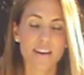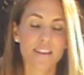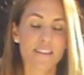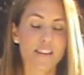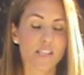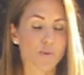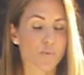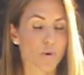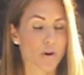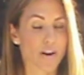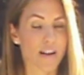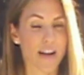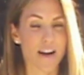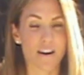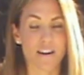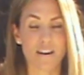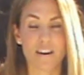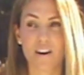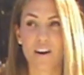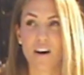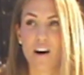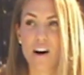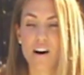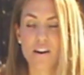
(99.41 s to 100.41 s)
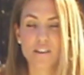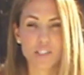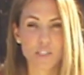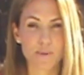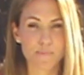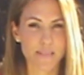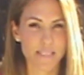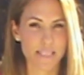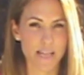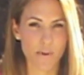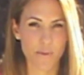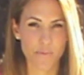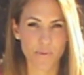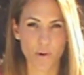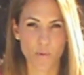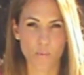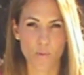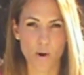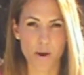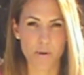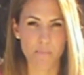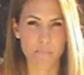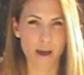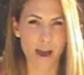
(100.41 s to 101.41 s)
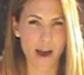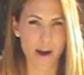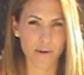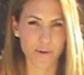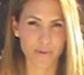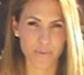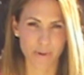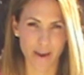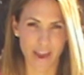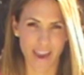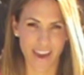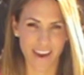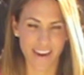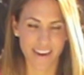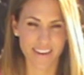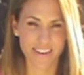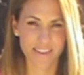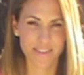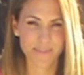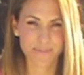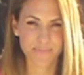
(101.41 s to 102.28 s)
This workout can also be done with a 1-pound weight.